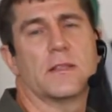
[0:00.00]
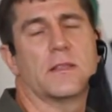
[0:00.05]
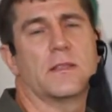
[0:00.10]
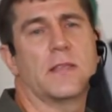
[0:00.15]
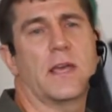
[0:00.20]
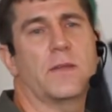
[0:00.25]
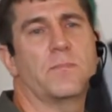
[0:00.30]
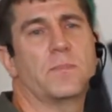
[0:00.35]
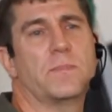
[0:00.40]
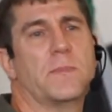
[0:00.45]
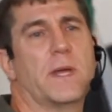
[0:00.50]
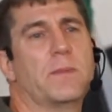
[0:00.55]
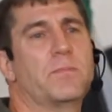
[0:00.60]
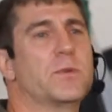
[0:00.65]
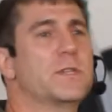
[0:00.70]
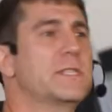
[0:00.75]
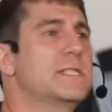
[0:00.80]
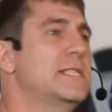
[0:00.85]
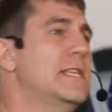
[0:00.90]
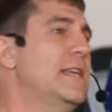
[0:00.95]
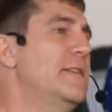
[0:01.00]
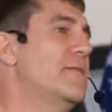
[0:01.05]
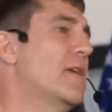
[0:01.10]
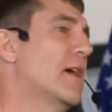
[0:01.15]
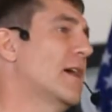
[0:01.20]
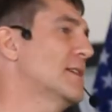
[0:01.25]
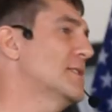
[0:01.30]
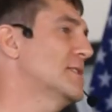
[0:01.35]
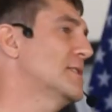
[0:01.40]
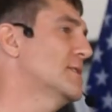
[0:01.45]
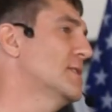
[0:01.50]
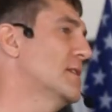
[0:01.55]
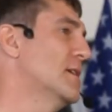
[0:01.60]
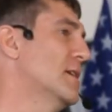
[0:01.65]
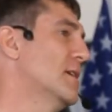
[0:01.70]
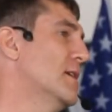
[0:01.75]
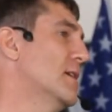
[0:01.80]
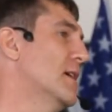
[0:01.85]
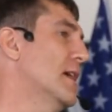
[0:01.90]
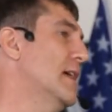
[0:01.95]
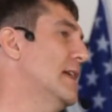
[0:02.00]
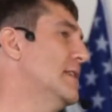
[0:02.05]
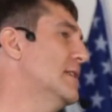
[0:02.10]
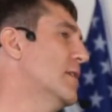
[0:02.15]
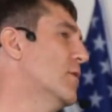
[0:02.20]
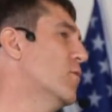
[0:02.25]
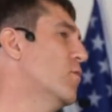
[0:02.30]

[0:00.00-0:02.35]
They, they perceive us in the